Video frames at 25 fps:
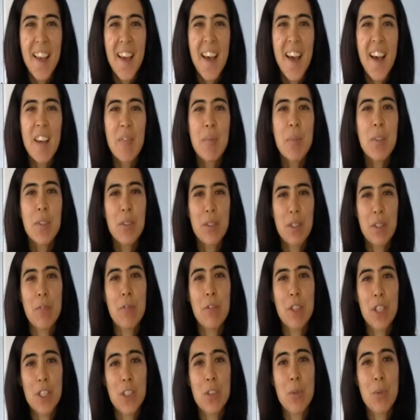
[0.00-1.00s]
I've been learning
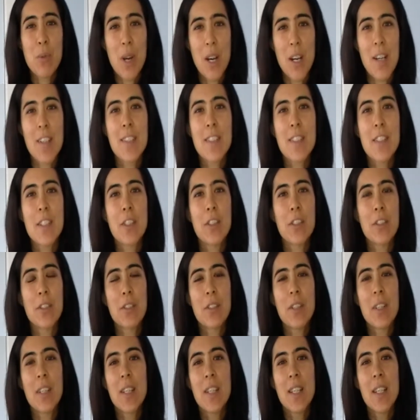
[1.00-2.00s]
French a while,
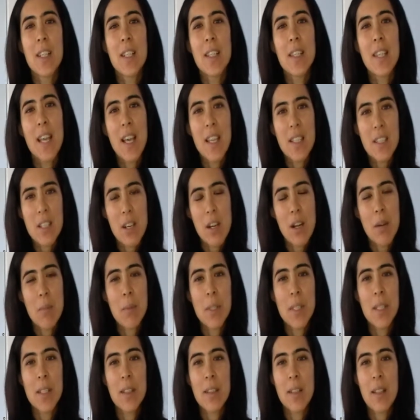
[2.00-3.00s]
so that taught
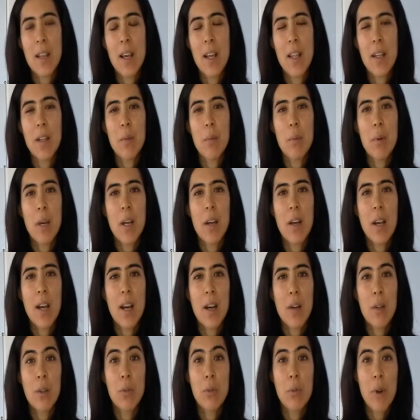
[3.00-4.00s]
me a lot about
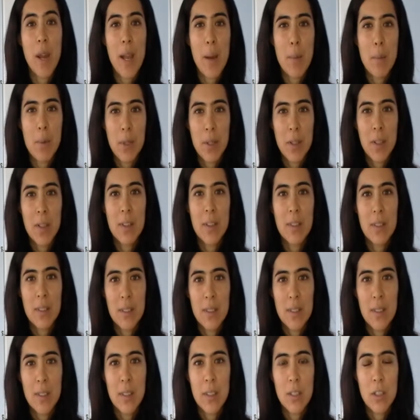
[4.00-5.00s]
how grammar
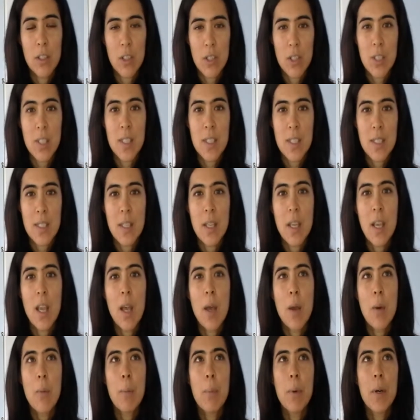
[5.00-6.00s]
looks.
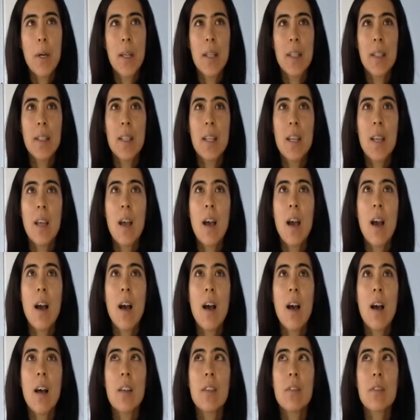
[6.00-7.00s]
But
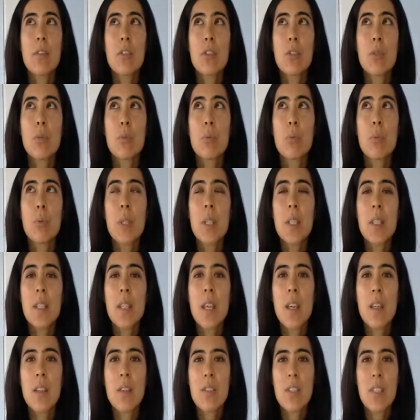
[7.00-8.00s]
to
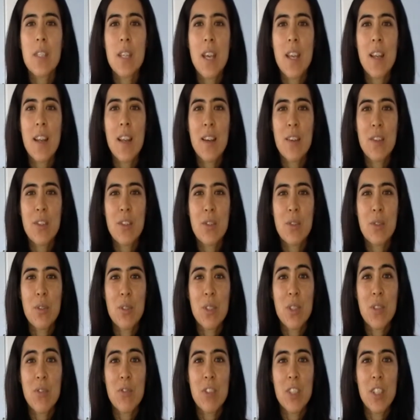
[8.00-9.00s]
really understand how
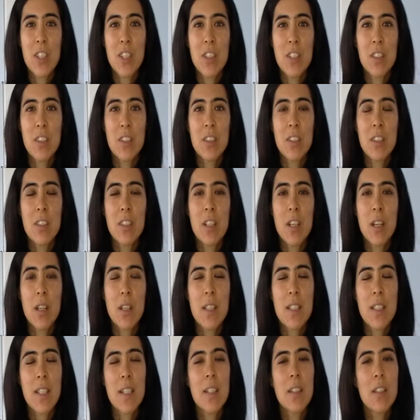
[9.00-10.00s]
students feel,
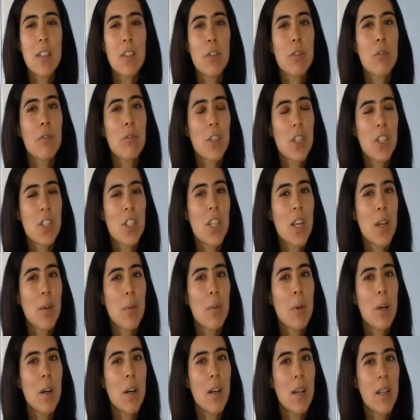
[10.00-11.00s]
because I didn't learn French that
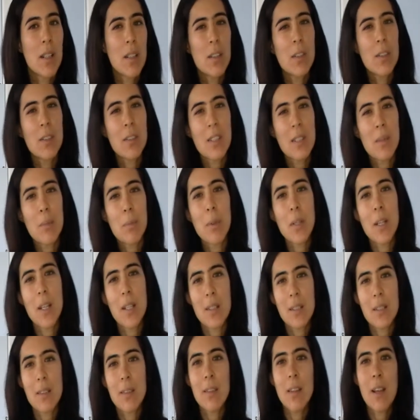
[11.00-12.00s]
well, I learned it, but I
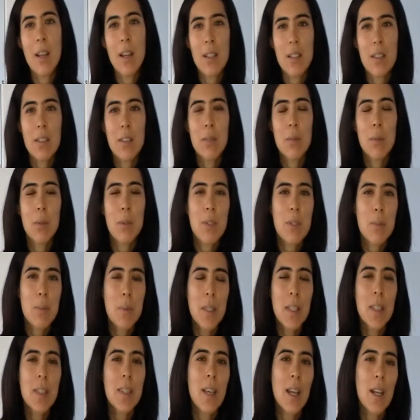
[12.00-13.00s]
didn't, I couldn't really
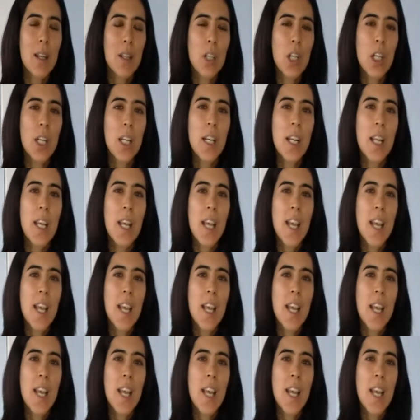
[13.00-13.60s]
speak it that great.